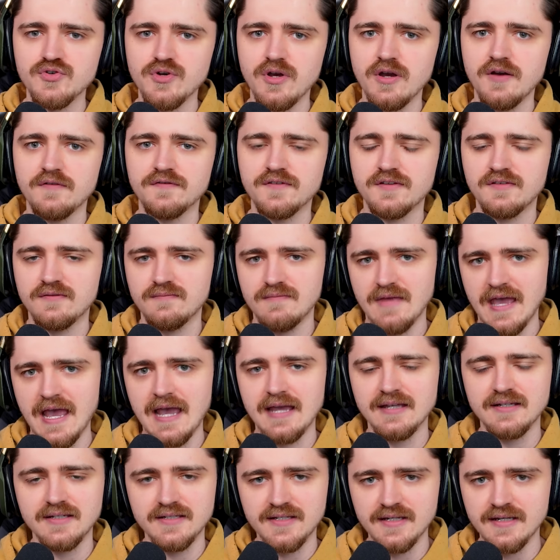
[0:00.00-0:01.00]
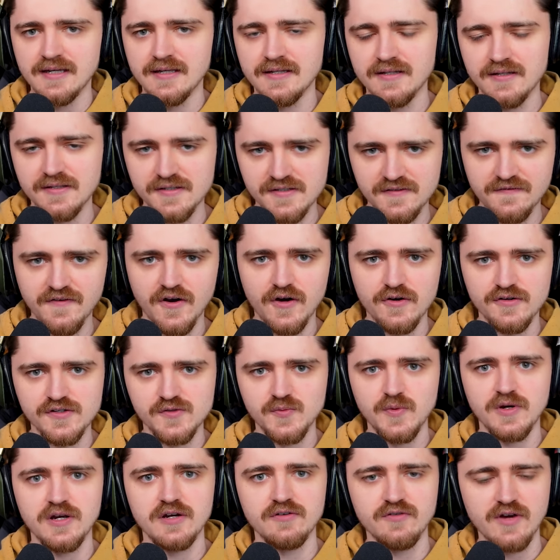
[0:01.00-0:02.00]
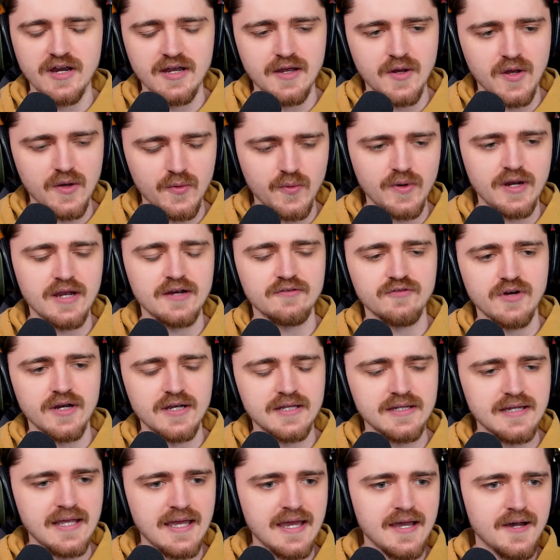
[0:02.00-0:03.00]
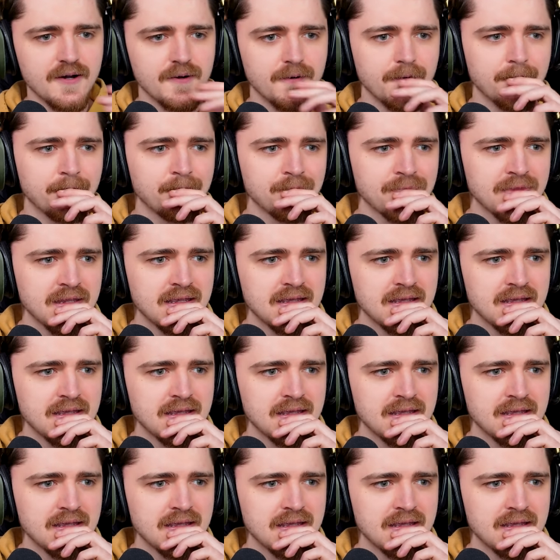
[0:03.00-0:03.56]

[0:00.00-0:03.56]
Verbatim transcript: draft handed in, as far as we're aware right now?